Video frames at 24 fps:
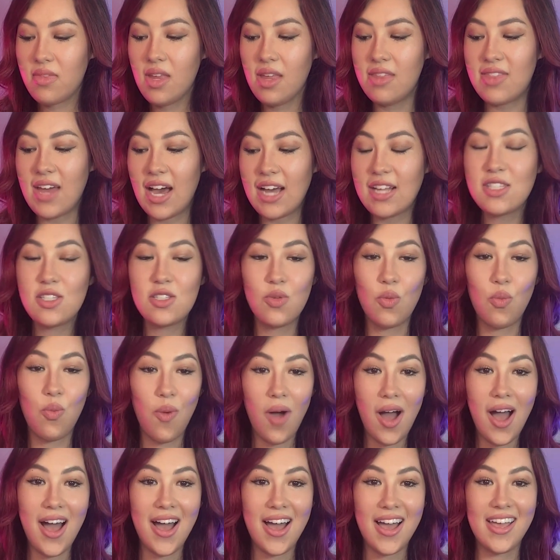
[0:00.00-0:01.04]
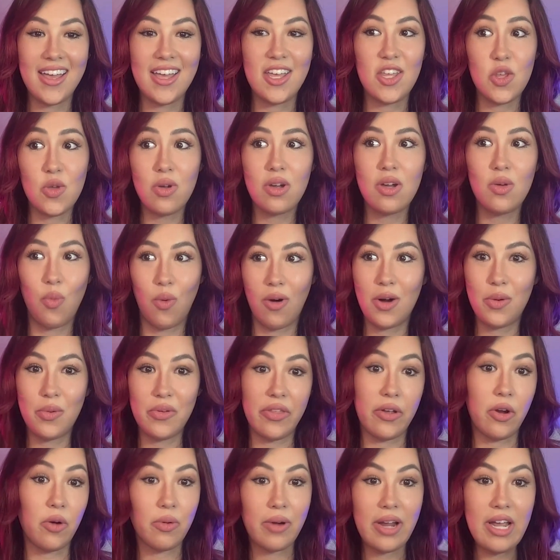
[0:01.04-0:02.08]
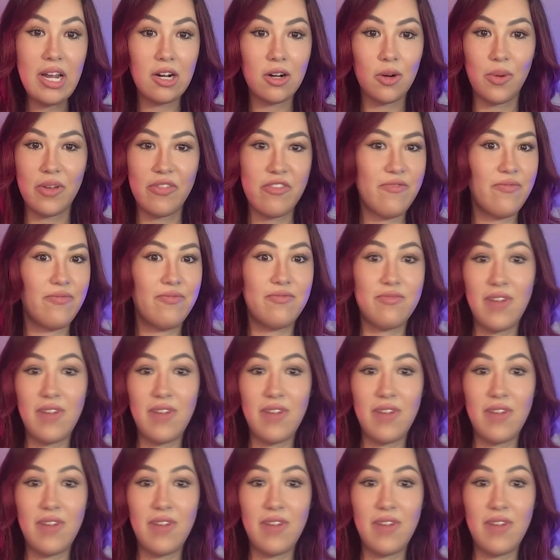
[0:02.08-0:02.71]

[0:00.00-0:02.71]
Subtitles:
that's why you could work with a creator with